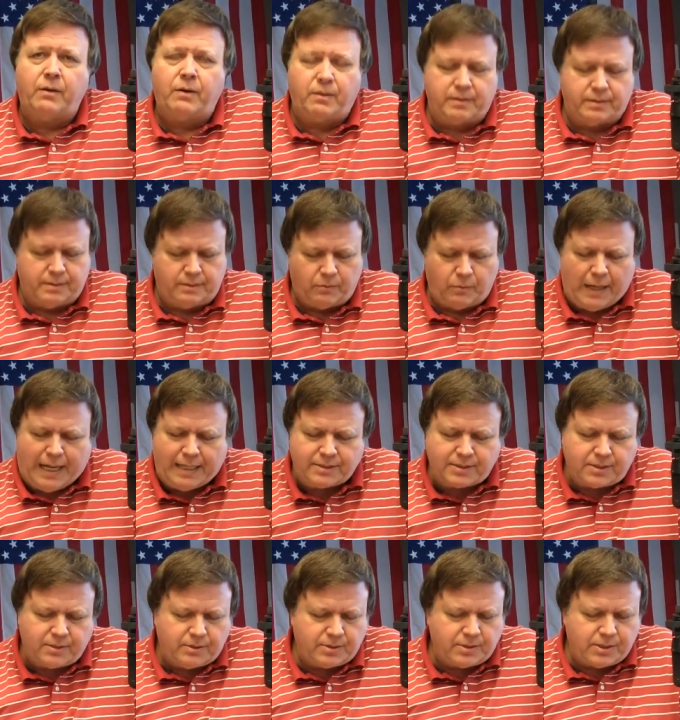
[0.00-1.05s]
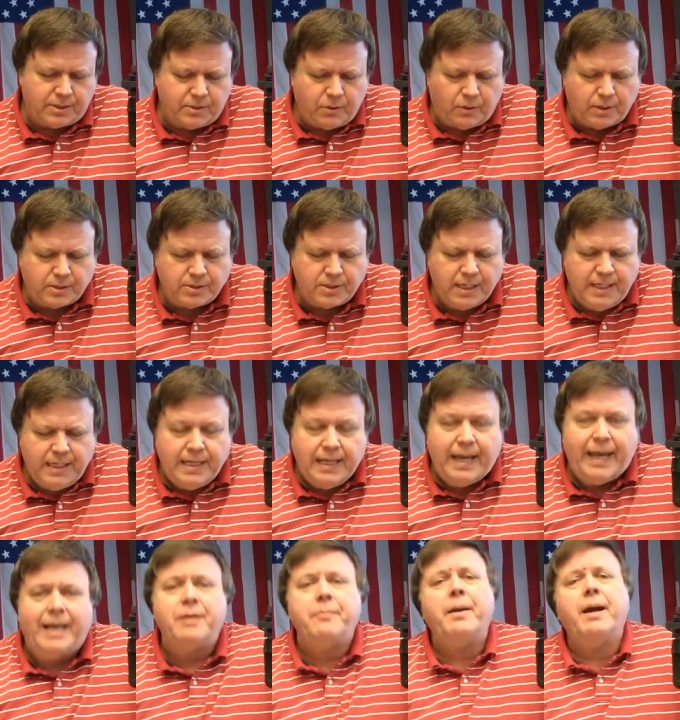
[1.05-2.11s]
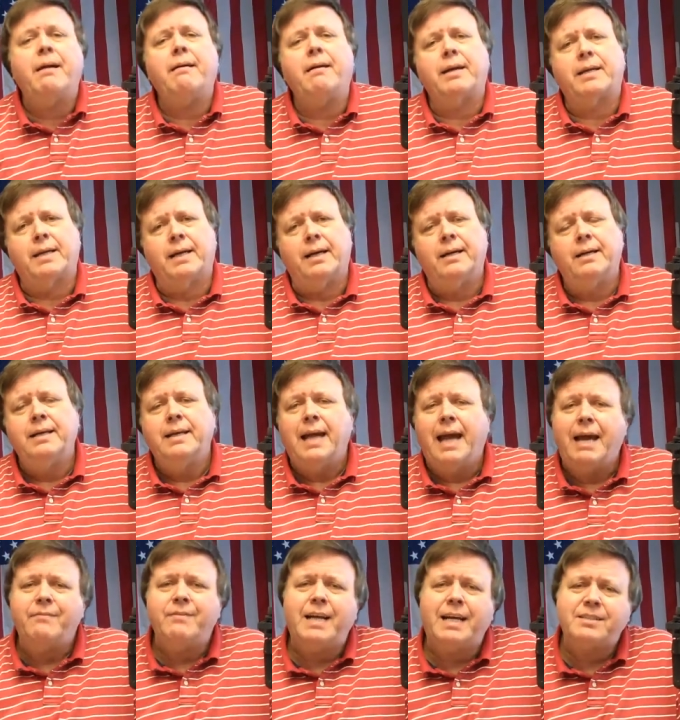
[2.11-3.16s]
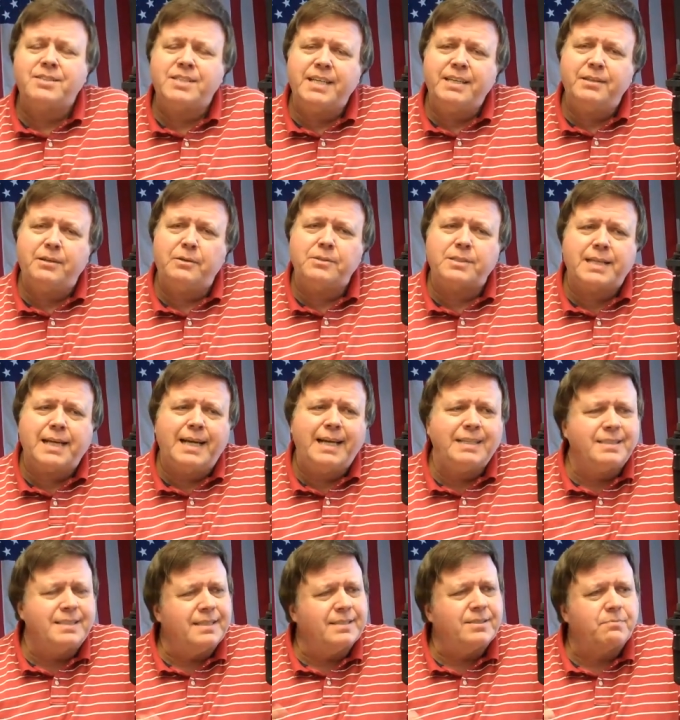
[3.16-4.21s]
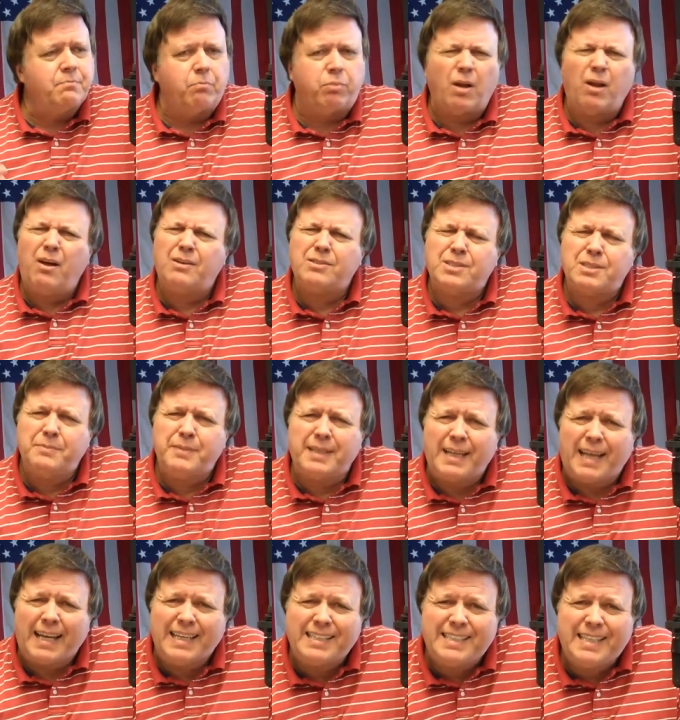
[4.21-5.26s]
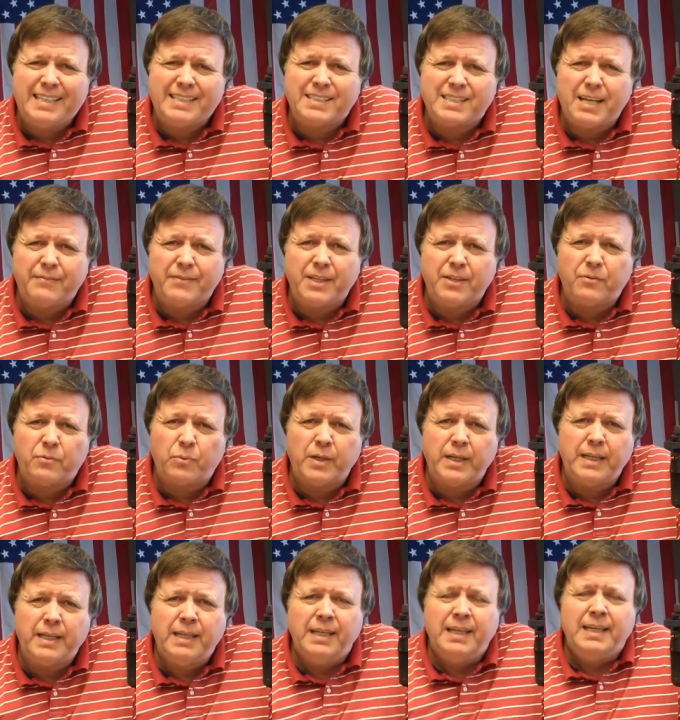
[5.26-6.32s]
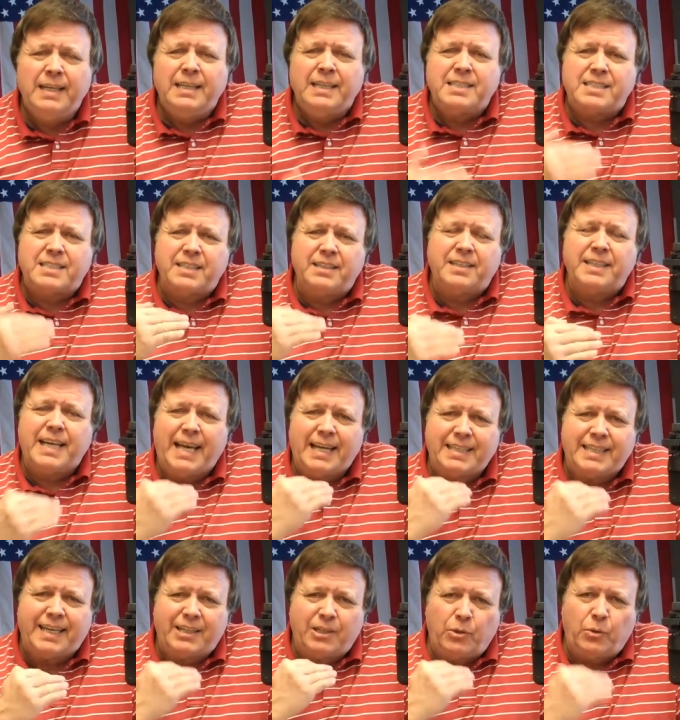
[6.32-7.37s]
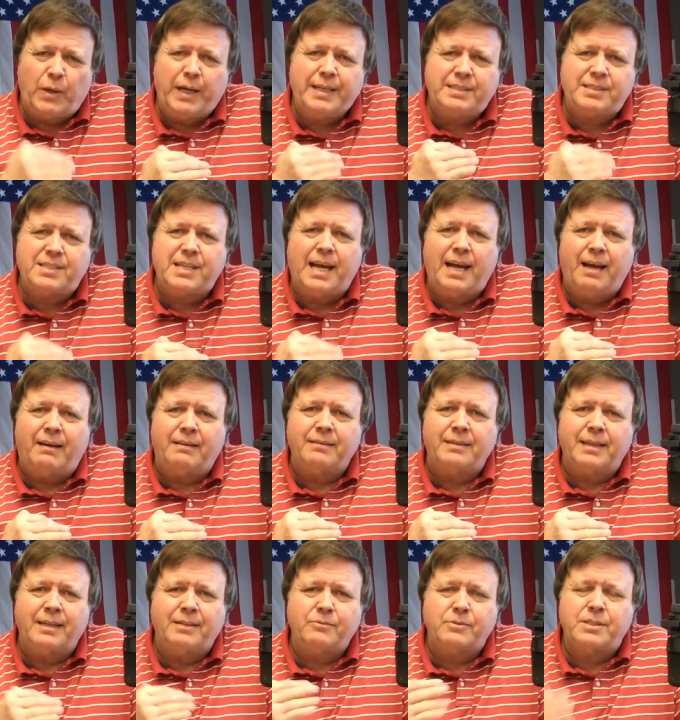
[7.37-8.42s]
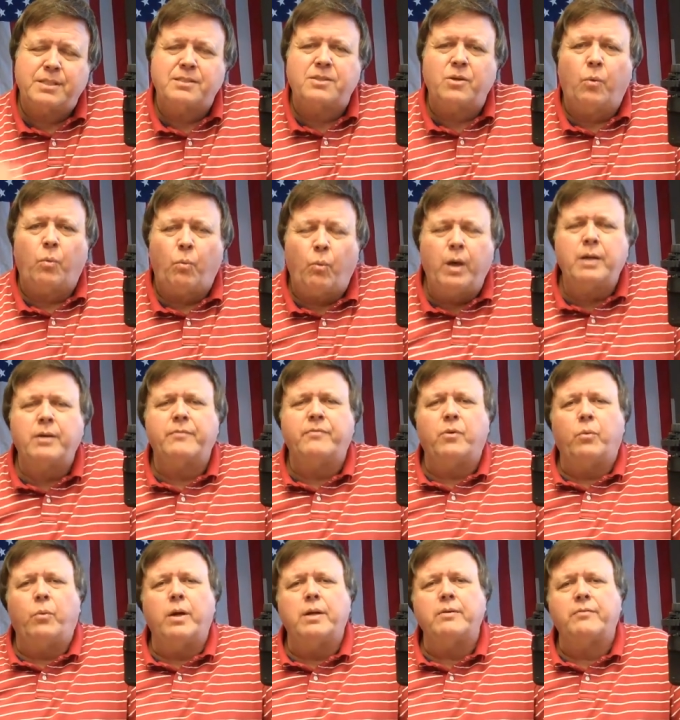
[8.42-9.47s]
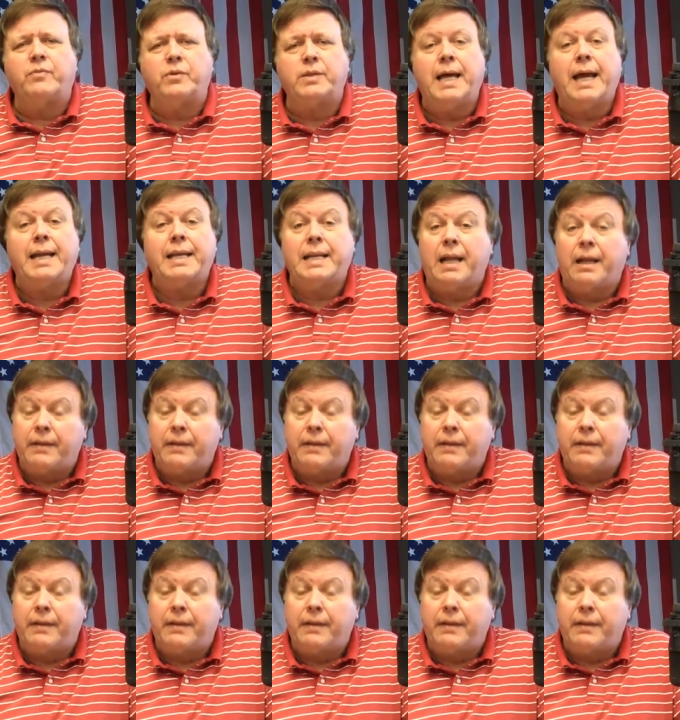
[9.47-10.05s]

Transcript: All the Rascals, of course, in America. Have not seen those guys since Blossom in 1973. Still, they had that great sound, and it was just a wonderful, wonderful night.